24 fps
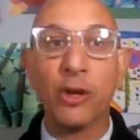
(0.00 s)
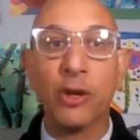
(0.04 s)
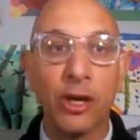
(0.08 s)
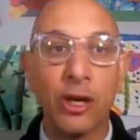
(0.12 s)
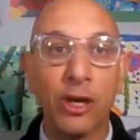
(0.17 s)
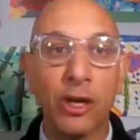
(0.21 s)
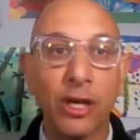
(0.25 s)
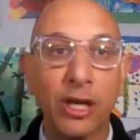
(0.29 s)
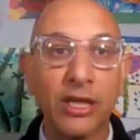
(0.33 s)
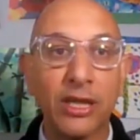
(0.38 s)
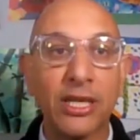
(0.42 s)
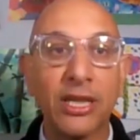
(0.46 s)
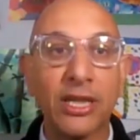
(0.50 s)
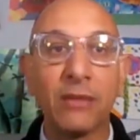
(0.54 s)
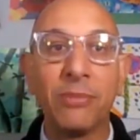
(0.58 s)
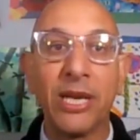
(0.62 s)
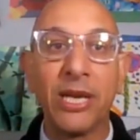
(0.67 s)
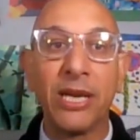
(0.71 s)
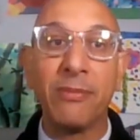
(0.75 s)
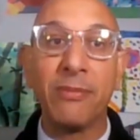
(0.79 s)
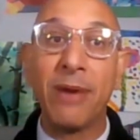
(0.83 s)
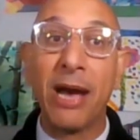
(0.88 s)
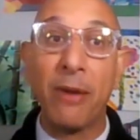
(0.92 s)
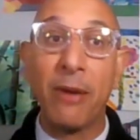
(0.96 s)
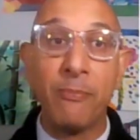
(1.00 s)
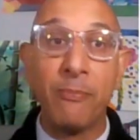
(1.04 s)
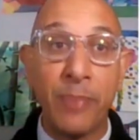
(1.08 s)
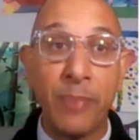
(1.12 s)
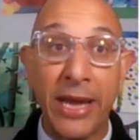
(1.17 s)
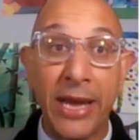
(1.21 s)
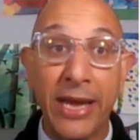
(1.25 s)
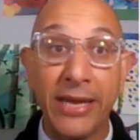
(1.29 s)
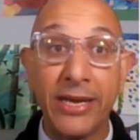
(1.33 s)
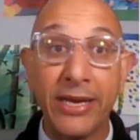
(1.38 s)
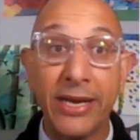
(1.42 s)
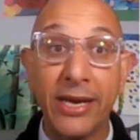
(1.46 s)
heard a little bit about
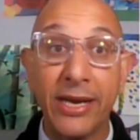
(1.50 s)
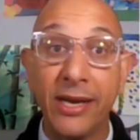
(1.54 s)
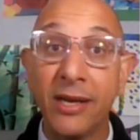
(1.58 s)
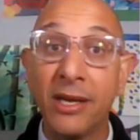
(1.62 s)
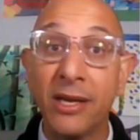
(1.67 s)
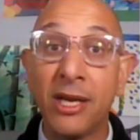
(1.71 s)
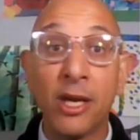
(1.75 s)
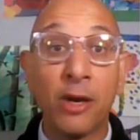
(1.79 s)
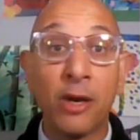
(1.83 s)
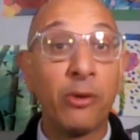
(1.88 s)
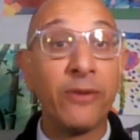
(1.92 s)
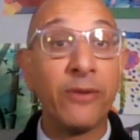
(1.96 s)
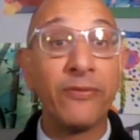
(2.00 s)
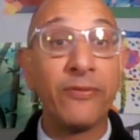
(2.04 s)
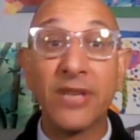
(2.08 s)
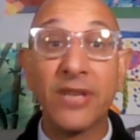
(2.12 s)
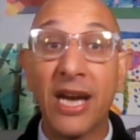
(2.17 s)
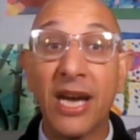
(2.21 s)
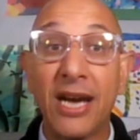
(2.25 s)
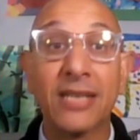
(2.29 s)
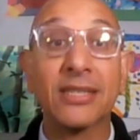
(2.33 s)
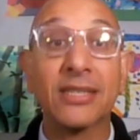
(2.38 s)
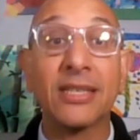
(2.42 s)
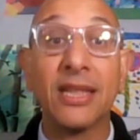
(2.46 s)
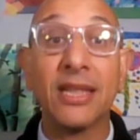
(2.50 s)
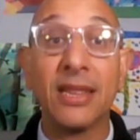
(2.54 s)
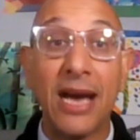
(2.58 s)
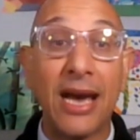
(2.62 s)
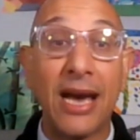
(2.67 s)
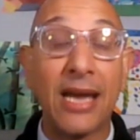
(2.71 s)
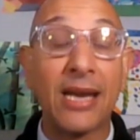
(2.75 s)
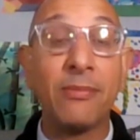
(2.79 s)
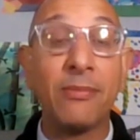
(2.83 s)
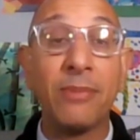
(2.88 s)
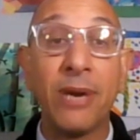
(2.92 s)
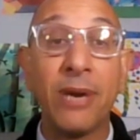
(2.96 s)
beta. We've talked a
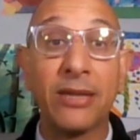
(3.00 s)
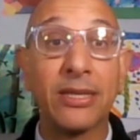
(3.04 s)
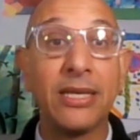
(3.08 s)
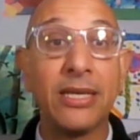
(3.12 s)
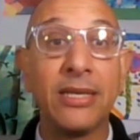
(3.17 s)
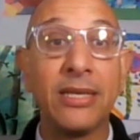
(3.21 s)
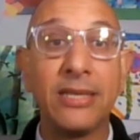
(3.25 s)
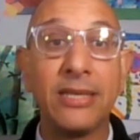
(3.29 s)
lot about the